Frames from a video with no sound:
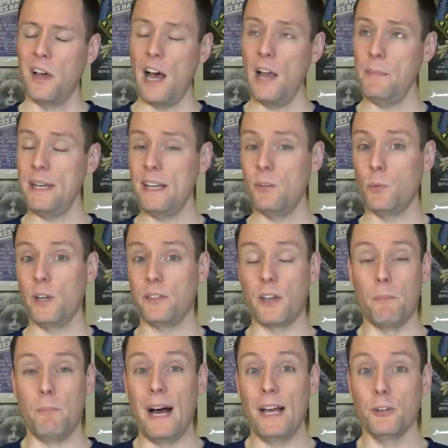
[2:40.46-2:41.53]
I mean, with
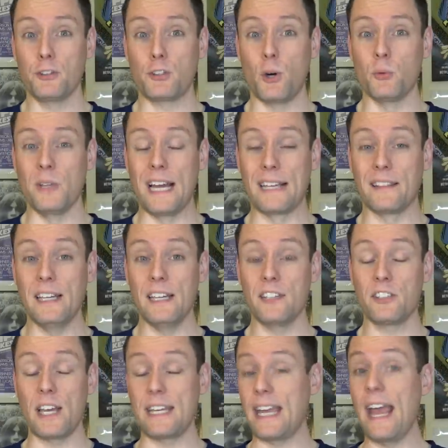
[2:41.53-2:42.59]
a milestone like
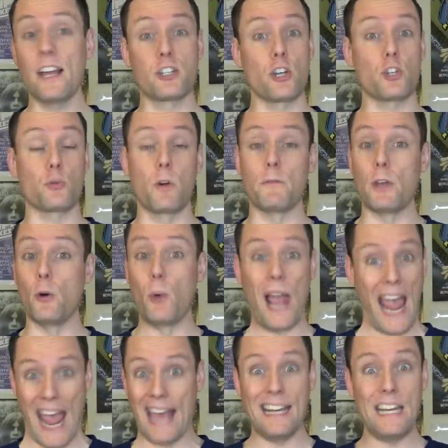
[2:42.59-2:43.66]
this, I can't just review
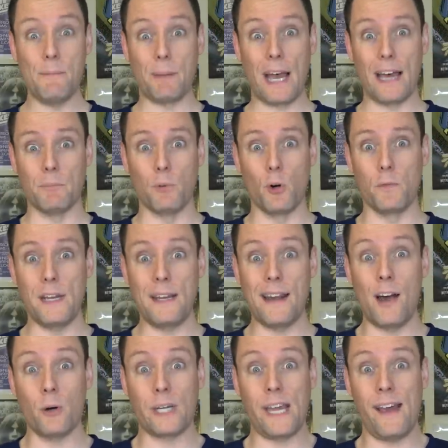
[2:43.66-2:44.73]
any bad movie,
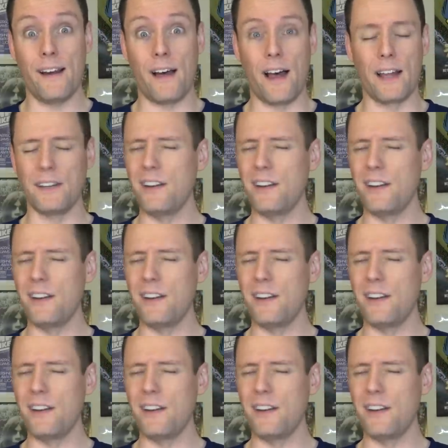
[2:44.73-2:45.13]
now can I?